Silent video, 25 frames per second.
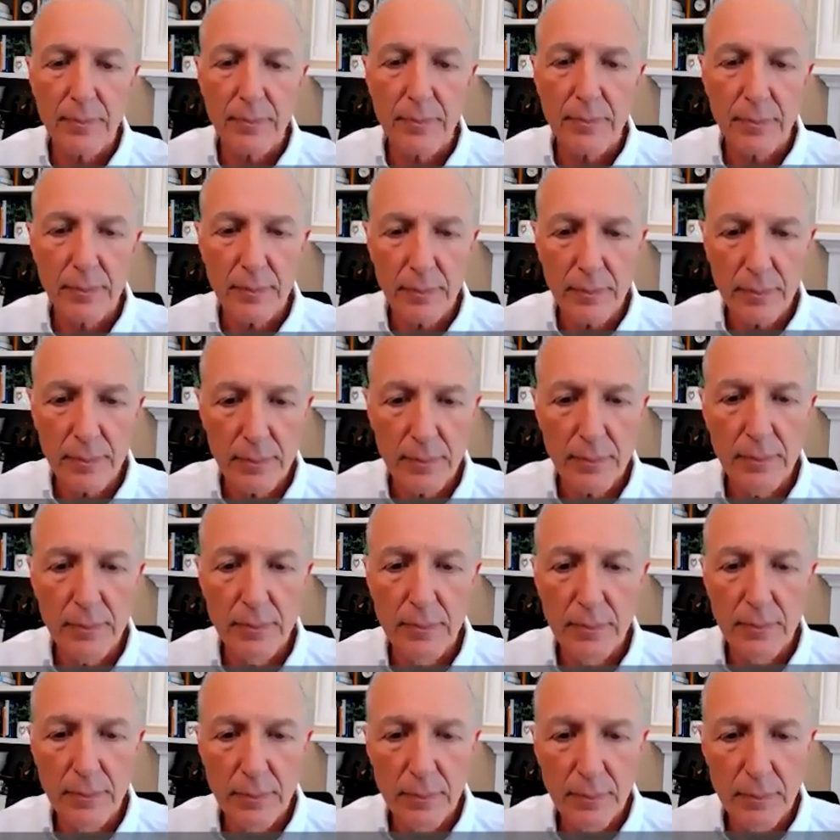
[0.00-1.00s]

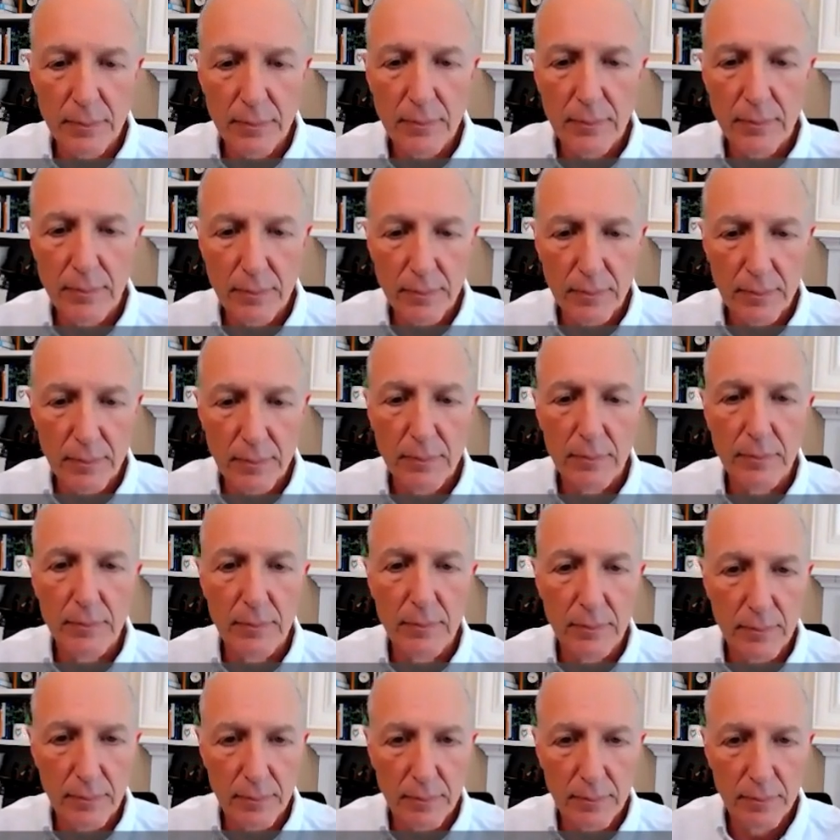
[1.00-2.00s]

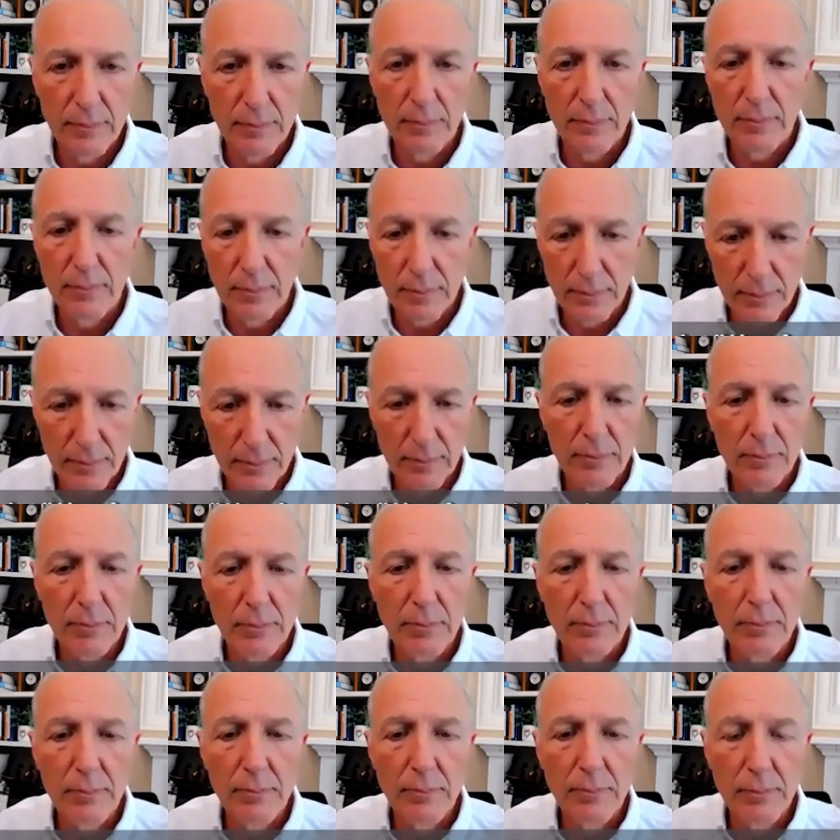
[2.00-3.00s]

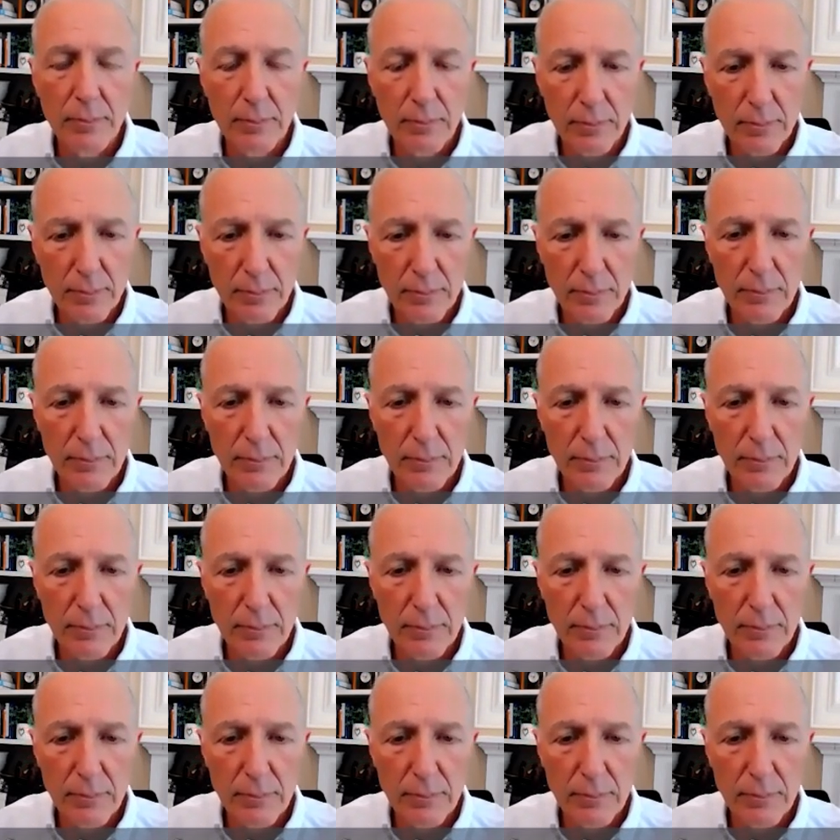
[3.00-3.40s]
No words are spoken by the person on screen.